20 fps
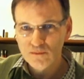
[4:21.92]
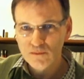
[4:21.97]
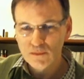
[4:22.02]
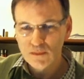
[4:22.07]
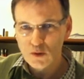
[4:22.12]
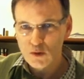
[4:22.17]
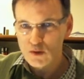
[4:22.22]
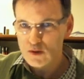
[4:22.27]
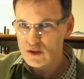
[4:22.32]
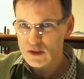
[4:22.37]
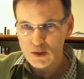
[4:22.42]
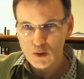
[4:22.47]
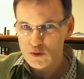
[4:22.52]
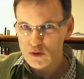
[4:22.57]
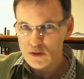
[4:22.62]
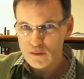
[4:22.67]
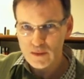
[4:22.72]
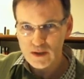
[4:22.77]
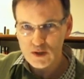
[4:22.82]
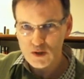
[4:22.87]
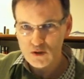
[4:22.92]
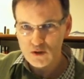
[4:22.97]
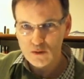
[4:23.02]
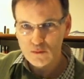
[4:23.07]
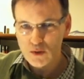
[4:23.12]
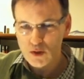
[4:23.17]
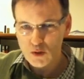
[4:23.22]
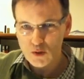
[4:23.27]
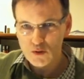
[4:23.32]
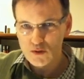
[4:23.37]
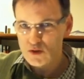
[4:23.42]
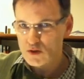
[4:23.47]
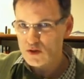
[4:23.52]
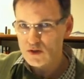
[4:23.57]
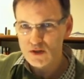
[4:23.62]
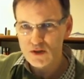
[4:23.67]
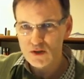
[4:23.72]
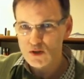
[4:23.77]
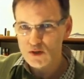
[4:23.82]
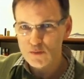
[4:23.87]
or as slow as the metronome goes.
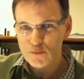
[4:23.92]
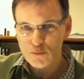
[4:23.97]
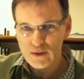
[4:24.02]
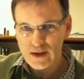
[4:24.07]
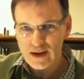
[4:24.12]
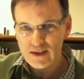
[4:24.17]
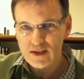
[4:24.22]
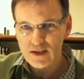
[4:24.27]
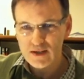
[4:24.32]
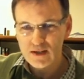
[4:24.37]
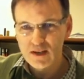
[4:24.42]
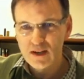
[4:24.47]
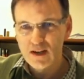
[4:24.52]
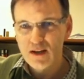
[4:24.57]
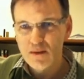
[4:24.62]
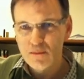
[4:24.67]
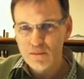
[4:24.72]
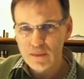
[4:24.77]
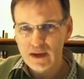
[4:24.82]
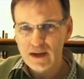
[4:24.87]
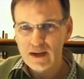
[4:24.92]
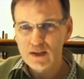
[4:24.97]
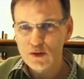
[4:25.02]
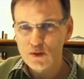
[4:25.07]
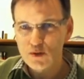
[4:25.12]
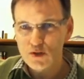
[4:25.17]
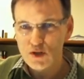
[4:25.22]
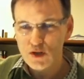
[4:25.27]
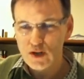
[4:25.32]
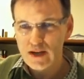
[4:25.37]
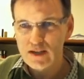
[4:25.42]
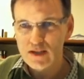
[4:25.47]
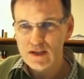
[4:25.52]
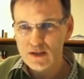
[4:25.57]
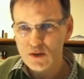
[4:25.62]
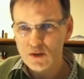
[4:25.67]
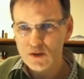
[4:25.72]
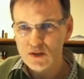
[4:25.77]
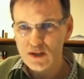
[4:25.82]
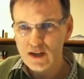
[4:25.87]
Just practice making those changes
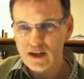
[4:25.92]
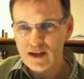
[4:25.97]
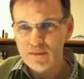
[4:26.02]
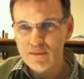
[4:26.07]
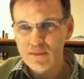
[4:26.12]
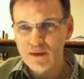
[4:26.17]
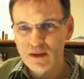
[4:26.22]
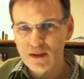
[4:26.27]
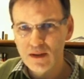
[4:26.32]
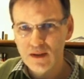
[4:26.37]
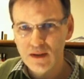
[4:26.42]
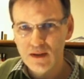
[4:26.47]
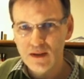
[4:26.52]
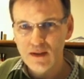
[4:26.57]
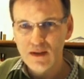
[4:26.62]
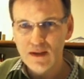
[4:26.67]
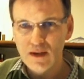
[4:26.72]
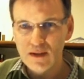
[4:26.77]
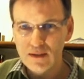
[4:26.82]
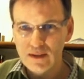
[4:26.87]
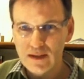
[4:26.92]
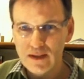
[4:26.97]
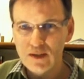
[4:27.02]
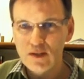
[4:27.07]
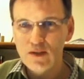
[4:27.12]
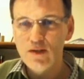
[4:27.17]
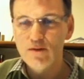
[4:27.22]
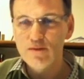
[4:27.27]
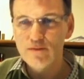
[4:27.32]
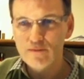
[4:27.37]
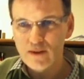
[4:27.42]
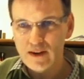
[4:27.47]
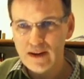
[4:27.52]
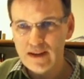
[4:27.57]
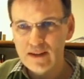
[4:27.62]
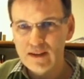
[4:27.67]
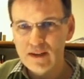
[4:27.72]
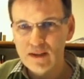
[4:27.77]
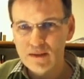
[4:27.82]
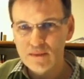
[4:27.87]
on time, and then you'll
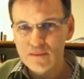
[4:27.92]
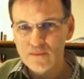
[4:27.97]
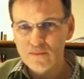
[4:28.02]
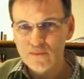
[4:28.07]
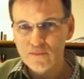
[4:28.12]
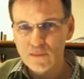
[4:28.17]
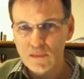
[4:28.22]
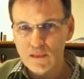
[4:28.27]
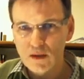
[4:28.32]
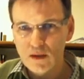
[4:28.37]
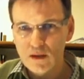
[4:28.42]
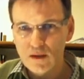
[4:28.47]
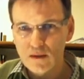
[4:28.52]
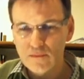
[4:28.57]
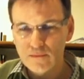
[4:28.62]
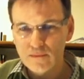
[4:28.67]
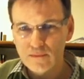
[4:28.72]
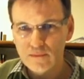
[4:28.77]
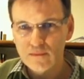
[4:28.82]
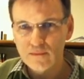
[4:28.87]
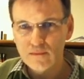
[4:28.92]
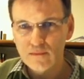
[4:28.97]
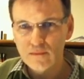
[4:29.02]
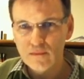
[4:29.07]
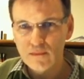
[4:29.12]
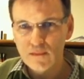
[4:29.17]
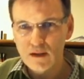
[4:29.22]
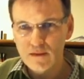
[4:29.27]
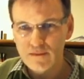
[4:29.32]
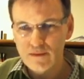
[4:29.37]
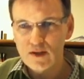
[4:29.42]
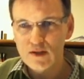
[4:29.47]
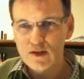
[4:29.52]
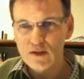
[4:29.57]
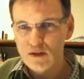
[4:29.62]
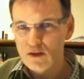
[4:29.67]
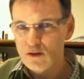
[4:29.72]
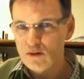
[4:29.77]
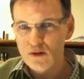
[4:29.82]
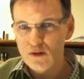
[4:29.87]
find that
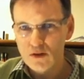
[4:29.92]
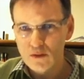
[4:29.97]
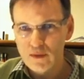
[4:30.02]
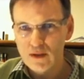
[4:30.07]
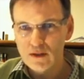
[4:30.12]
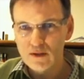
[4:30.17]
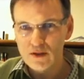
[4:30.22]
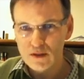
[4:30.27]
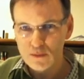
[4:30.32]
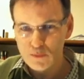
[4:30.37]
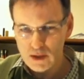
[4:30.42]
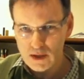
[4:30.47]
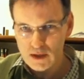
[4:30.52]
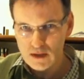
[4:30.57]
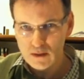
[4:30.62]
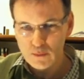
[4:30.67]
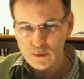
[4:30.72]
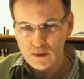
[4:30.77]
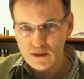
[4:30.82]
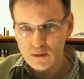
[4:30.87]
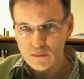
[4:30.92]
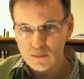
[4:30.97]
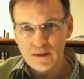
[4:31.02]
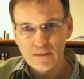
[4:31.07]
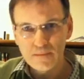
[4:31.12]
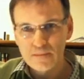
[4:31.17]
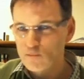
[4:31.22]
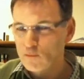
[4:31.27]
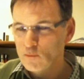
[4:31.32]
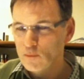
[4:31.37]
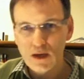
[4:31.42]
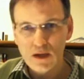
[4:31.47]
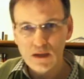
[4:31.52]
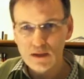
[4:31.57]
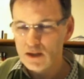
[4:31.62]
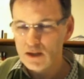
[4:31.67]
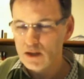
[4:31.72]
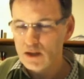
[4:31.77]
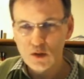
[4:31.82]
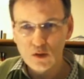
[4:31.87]
eventually you'll be able to speed it up a little bit, and
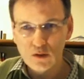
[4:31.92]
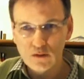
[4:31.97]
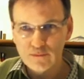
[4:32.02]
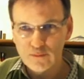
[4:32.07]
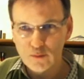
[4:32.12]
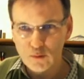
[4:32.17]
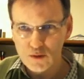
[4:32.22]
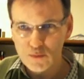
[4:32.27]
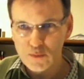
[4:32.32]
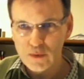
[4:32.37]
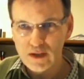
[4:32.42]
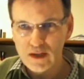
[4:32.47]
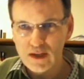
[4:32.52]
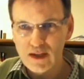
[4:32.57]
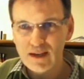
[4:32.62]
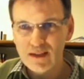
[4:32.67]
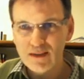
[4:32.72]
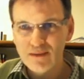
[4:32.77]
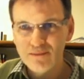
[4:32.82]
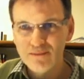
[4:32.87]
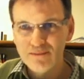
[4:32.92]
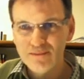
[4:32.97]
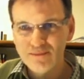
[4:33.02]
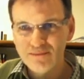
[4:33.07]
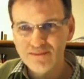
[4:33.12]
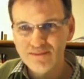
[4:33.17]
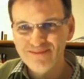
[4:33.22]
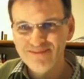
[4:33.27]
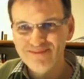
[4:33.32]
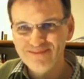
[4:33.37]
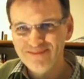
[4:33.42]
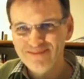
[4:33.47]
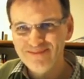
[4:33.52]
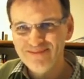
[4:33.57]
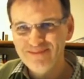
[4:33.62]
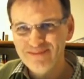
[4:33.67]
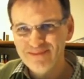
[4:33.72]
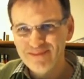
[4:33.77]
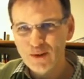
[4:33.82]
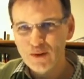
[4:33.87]
then you can go full speed ahead.
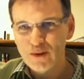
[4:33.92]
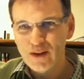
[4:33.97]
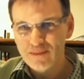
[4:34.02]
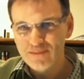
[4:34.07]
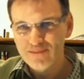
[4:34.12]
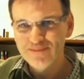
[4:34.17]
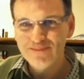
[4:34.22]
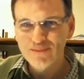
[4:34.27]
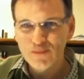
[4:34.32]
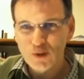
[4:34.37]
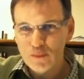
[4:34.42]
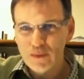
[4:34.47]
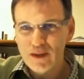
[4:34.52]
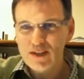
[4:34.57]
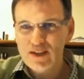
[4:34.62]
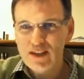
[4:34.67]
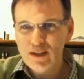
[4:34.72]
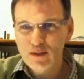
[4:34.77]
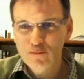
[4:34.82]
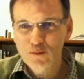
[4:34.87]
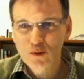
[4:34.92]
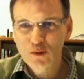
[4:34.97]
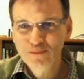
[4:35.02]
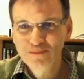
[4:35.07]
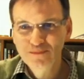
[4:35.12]
Okay, hope that's helpful.